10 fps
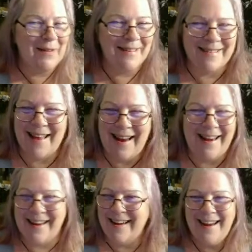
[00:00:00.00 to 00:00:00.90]

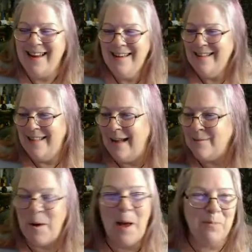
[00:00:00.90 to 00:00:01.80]
psychic Viking
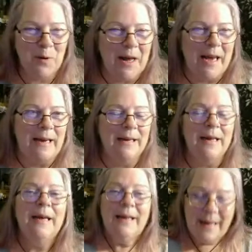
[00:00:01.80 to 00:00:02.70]
women.
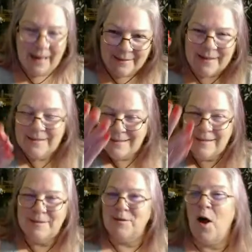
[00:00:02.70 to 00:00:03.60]
It's like,
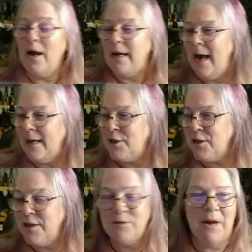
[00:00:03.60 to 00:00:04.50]
that's what I put
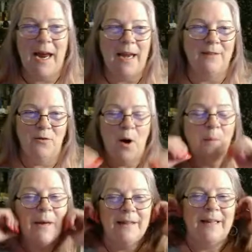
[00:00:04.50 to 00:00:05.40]
in.
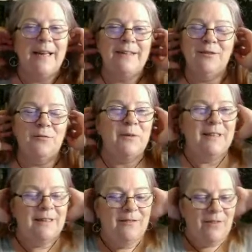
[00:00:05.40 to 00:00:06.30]
And this is the song
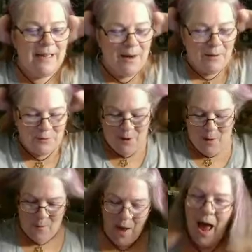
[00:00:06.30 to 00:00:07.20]
it actually
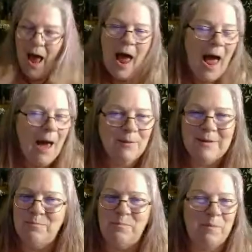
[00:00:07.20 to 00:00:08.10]
created for me. And then I
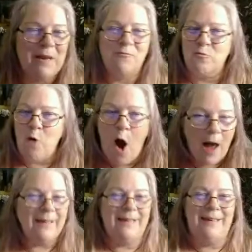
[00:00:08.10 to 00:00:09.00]
just redid the
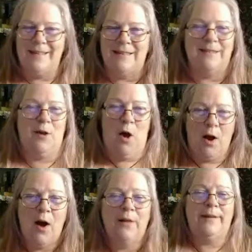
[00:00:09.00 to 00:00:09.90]
video. So
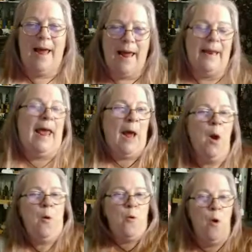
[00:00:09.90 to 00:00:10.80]
I was
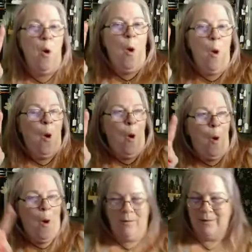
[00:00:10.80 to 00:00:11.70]
been rocking to
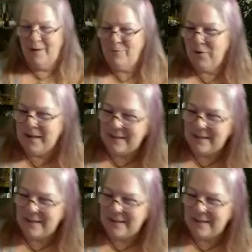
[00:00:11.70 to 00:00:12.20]
this song all